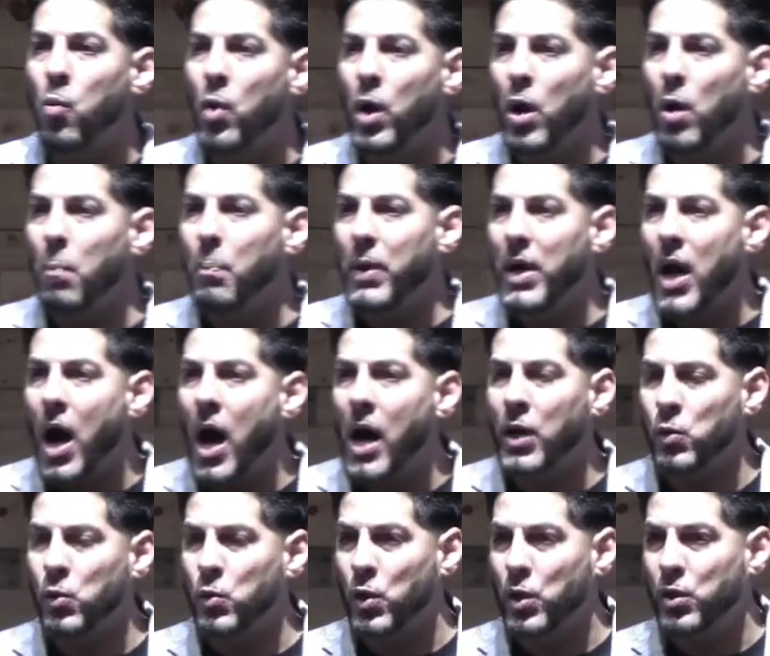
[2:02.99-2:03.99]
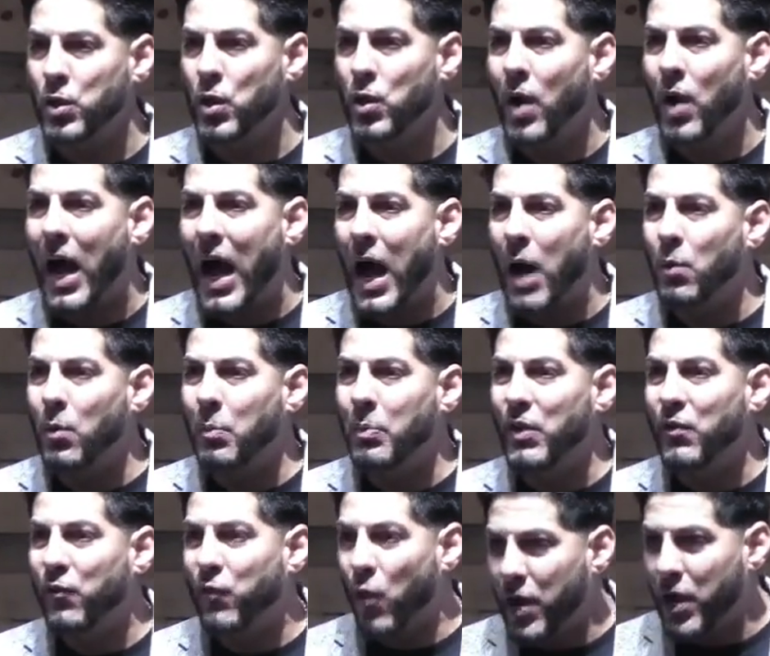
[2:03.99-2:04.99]
be honest with you, I will be
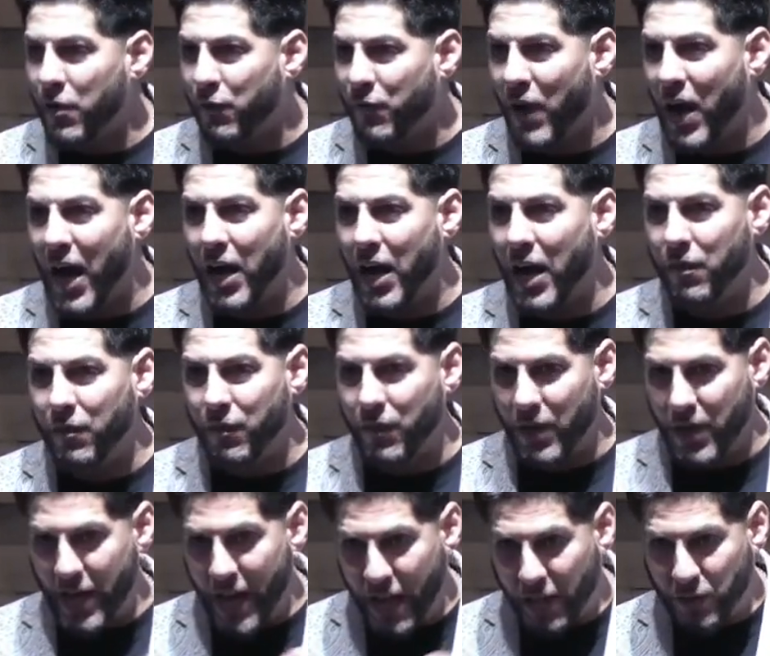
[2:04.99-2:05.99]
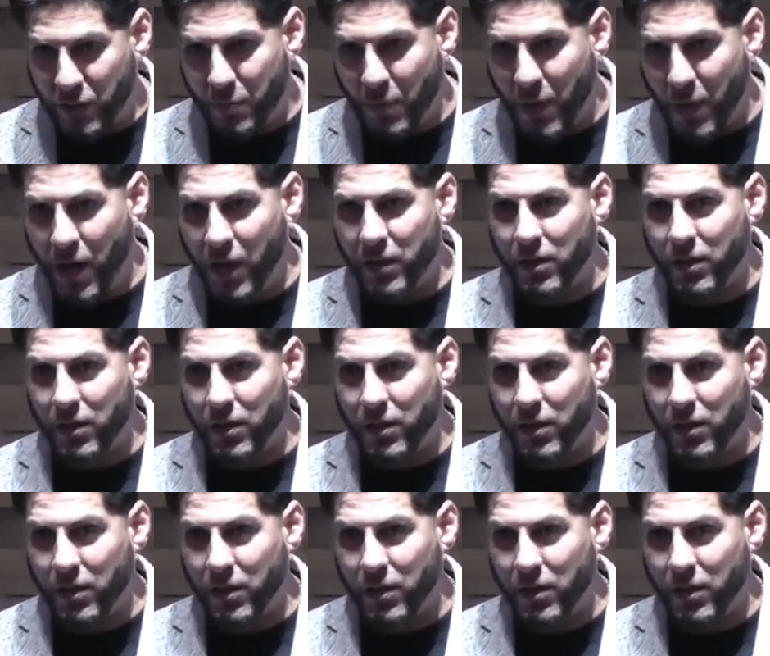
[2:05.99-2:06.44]
45 next month,